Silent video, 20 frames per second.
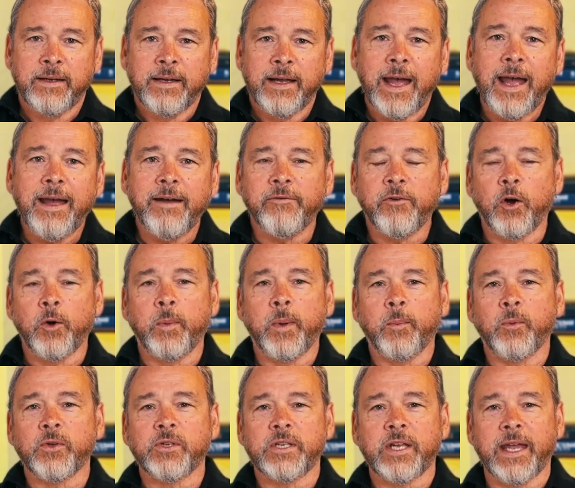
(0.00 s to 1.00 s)
I've heard
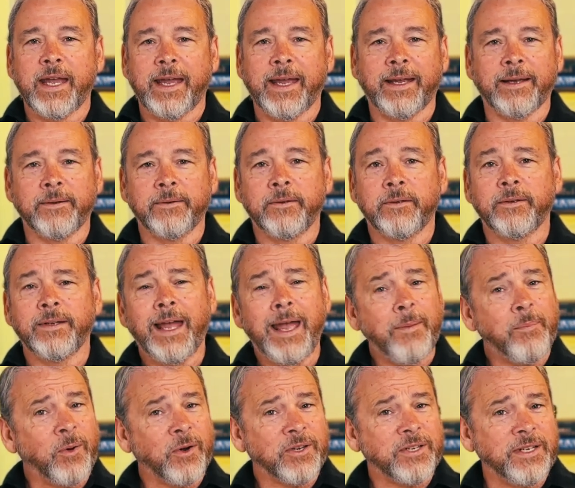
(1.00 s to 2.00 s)
people say,
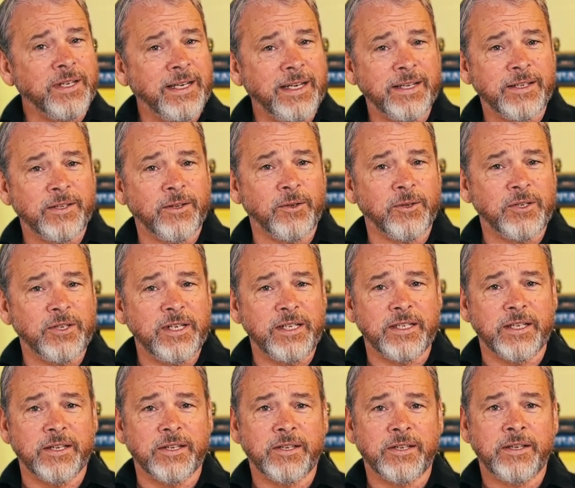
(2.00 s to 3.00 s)
that person needs a little
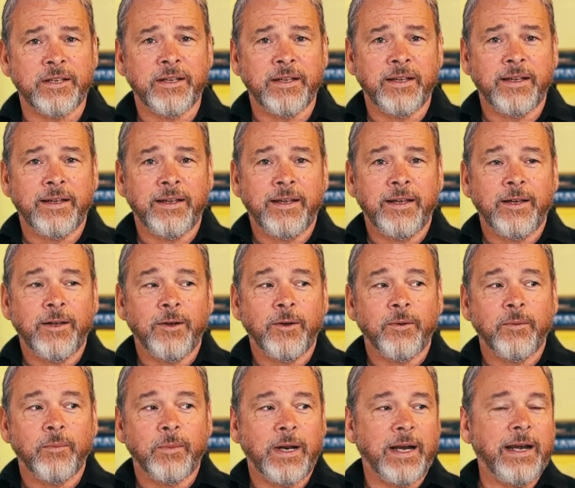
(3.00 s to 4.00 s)
Jesus.
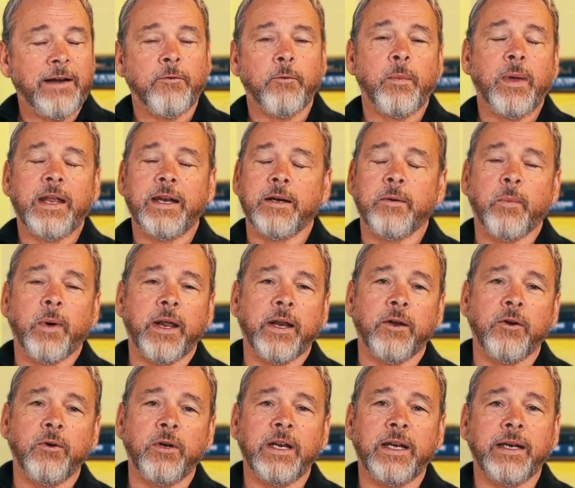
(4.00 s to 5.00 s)
I never met anybody
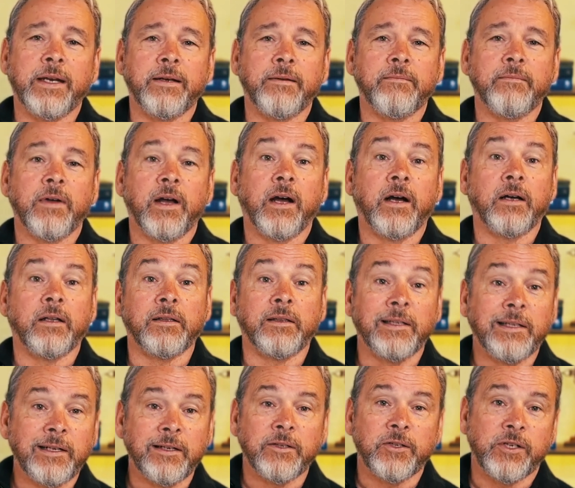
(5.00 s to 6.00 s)
who needed a
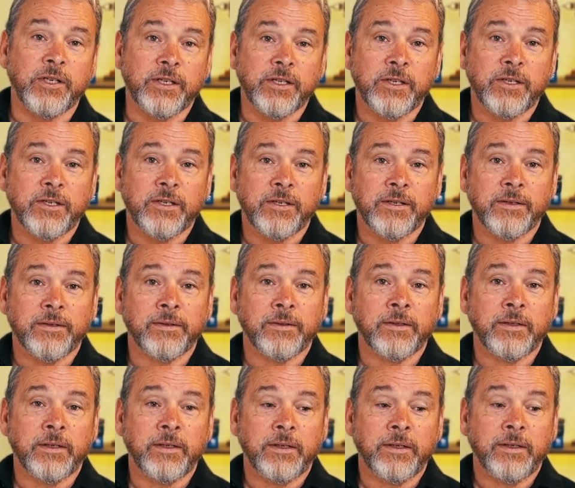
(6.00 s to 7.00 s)
little Jesus.
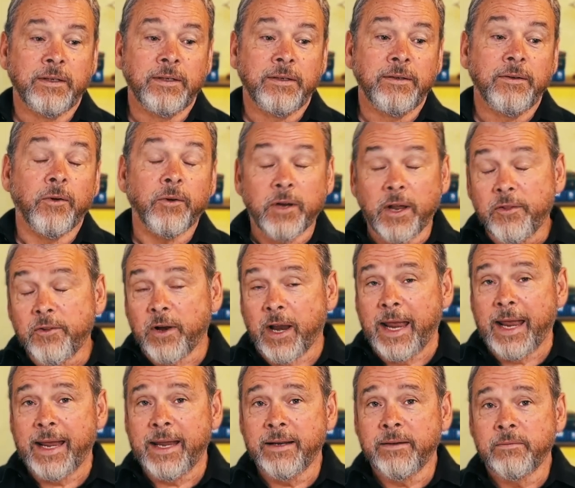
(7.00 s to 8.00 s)
On the other
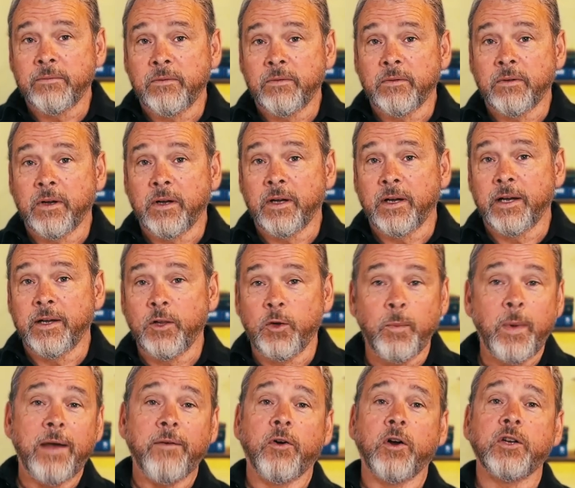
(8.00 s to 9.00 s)
hand, uh, you
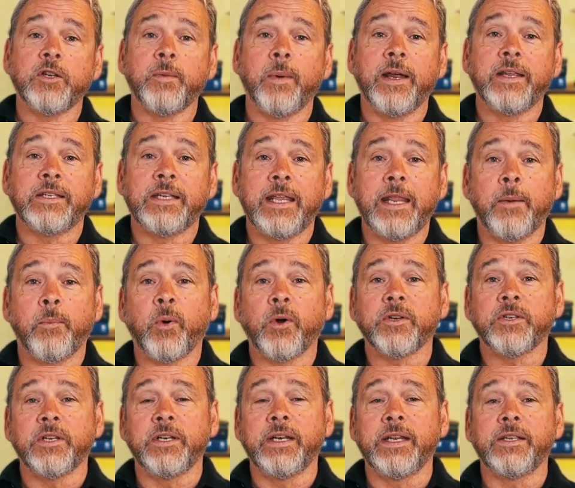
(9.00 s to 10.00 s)
may have heard somebody say that
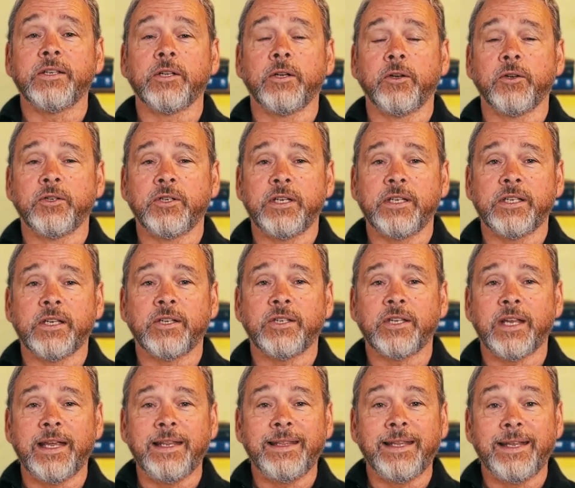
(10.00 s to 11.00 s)
person needs a little Jesus,
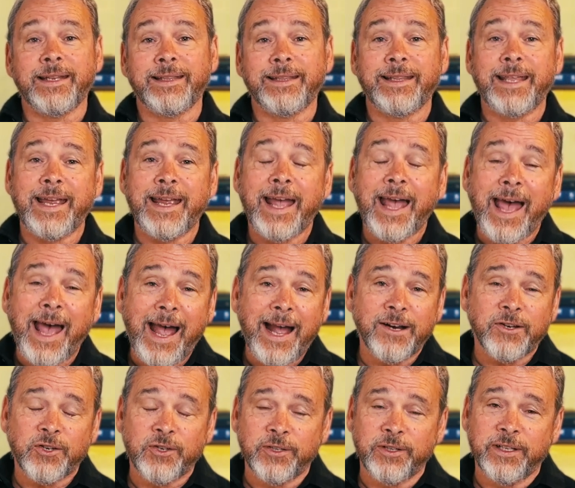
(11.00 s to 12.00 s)
and then they
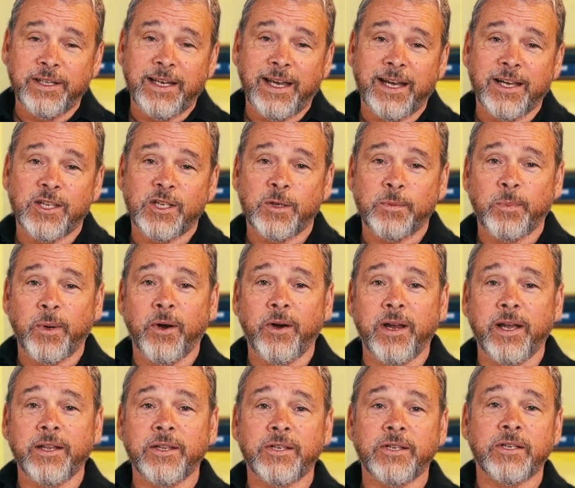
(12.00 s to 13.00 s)
actually
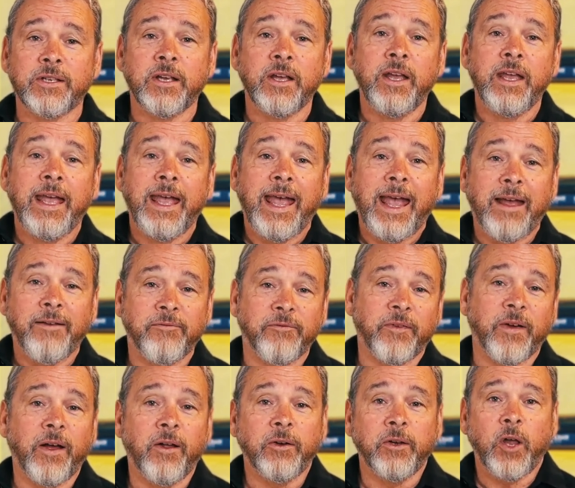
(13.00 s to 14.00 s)
experienced and
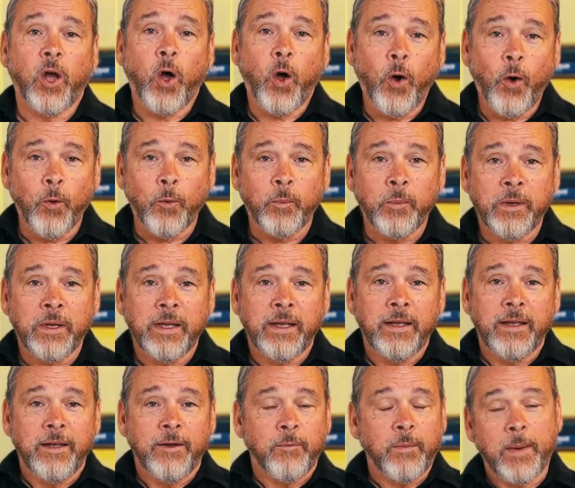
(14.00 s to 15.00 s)
felt hope.
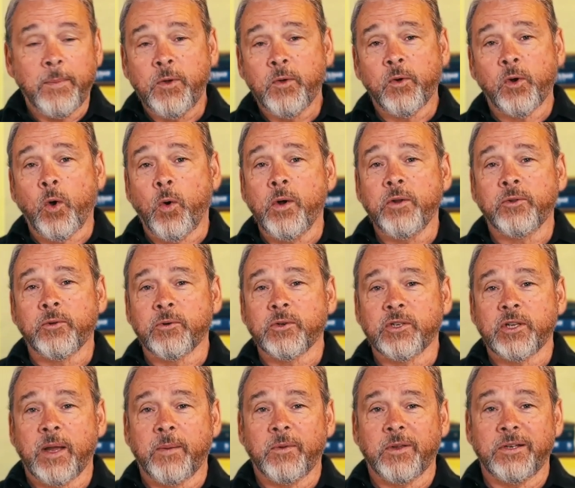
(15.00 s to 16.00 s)
Maybe you were going through
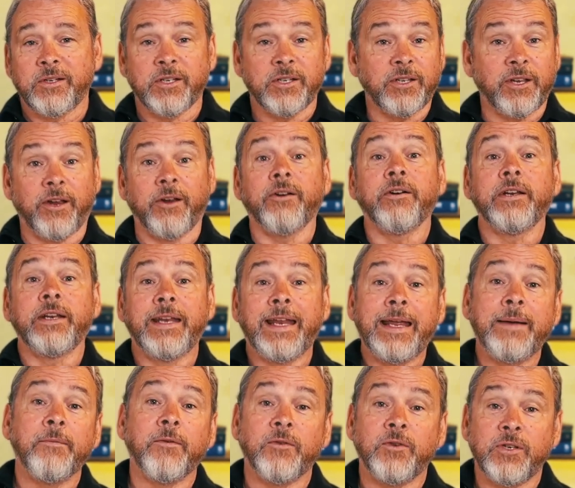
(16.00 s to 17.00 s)
something, just hearing the
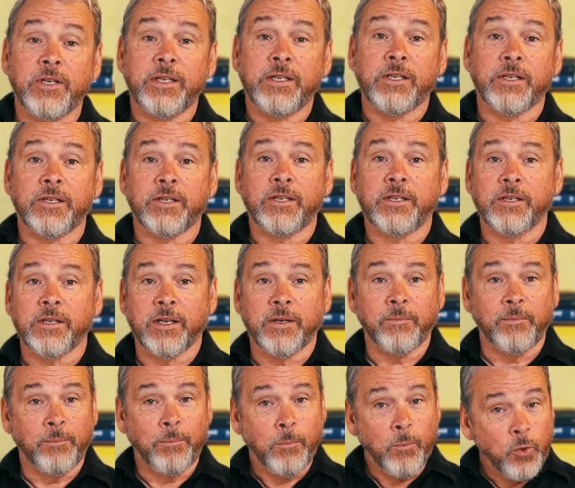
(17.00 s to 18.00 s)
name of Jesus
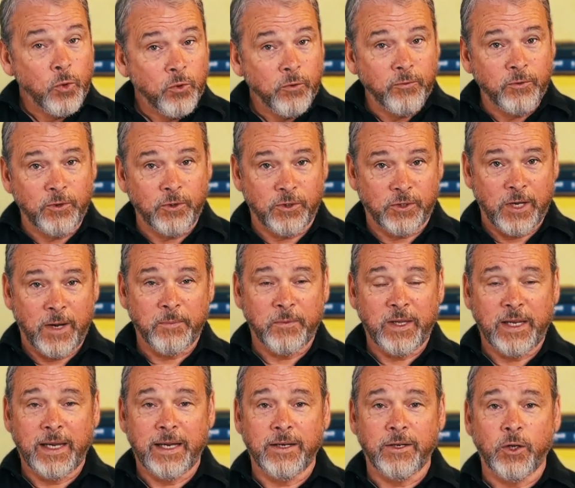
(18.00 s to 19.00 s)
moved
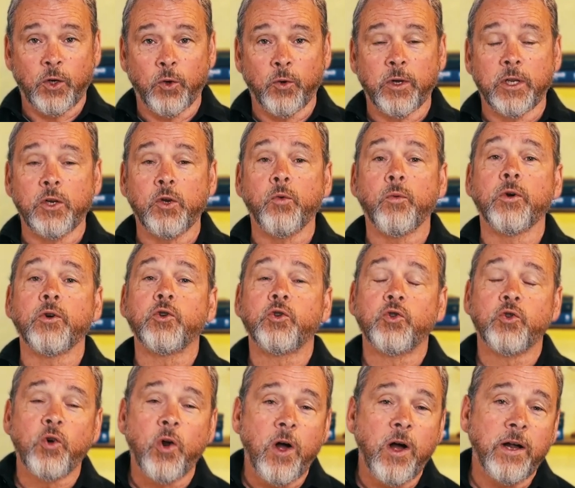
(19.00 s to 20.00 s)
something in you, and you were
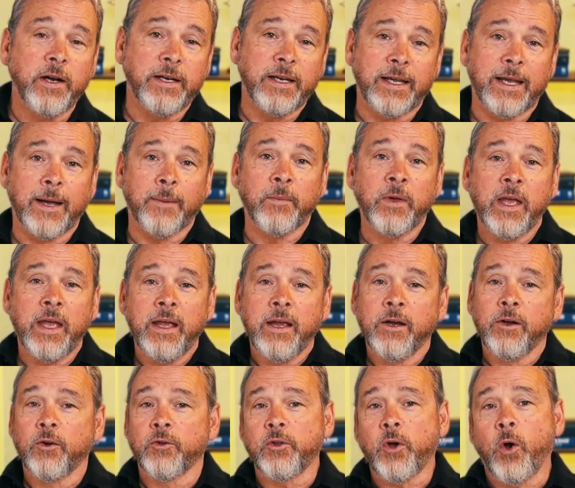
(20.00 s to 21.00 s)
drawn to him.
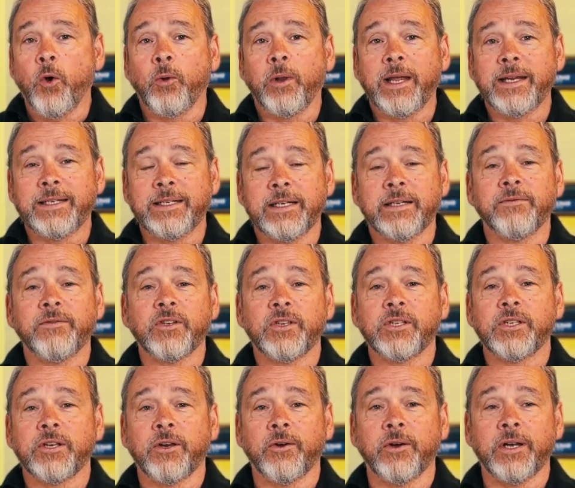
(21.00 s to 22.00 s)
You know, the whole idea of this
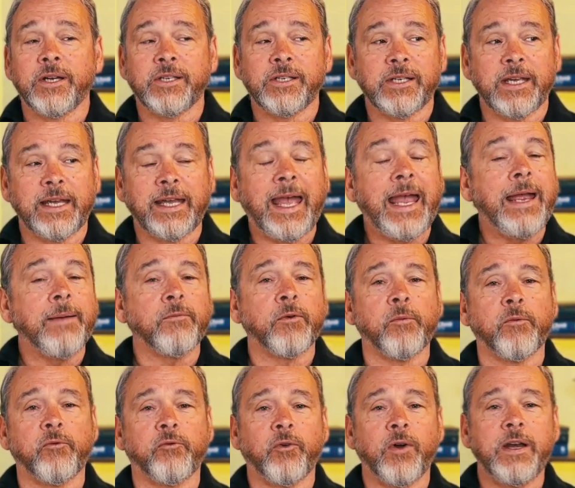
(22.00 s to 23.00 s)
series, it came from
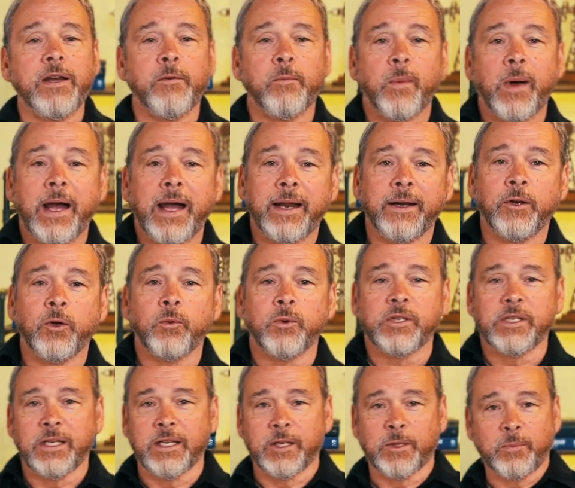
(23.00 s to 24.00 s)
a friend of mine who was
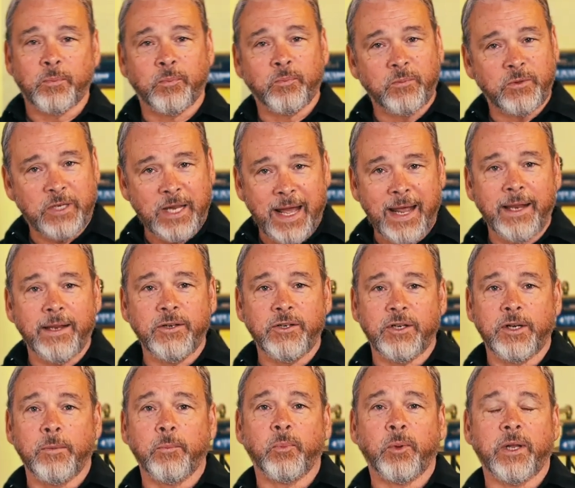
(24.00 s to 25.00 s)
in this
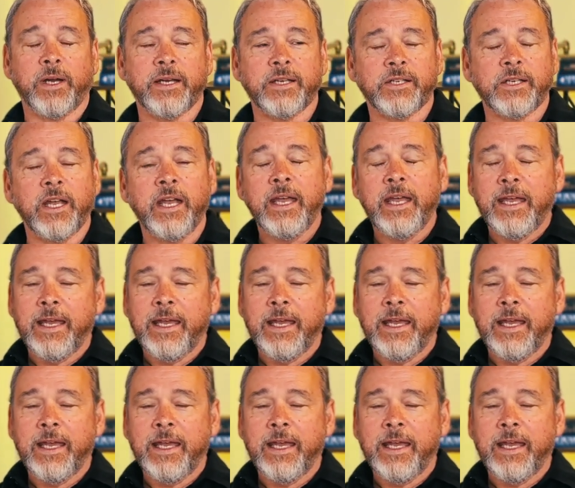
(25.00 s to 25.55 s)
challenging place.